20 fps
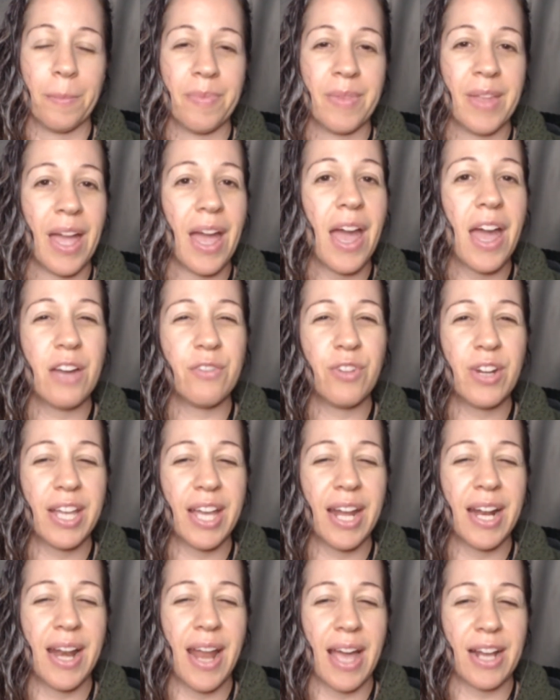Every
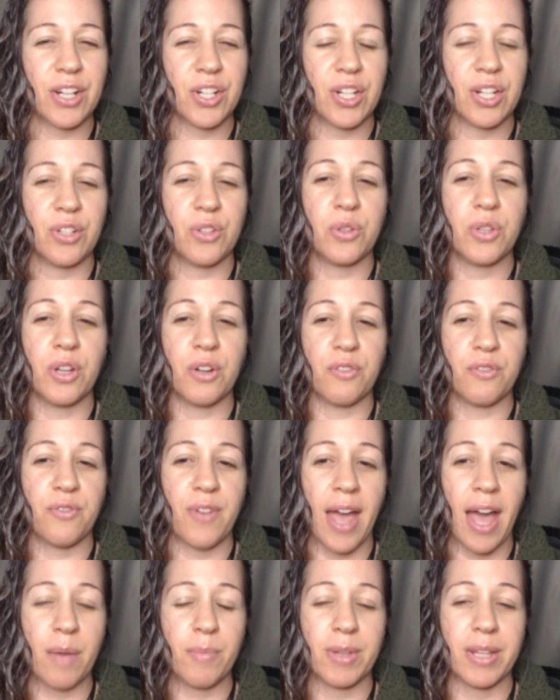connection to your
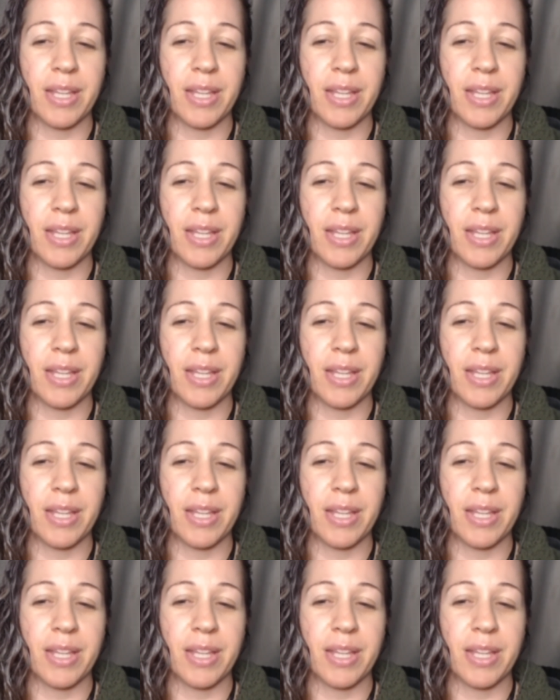family